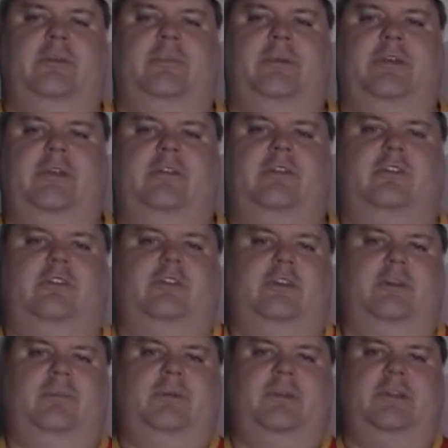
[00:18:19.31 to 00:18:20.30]
on my YouTube
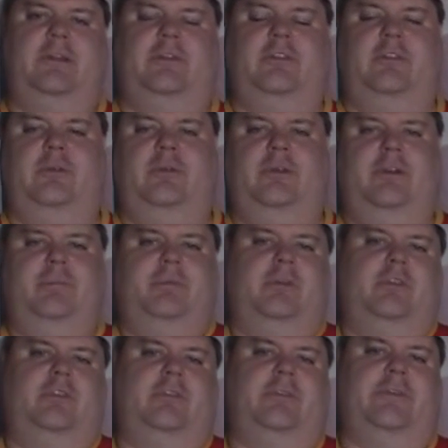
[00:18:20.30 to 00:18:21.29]
channel, but I also do have
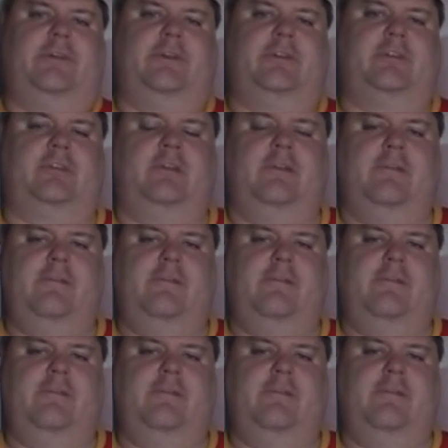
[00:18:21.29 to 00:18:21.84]
personal vlogs,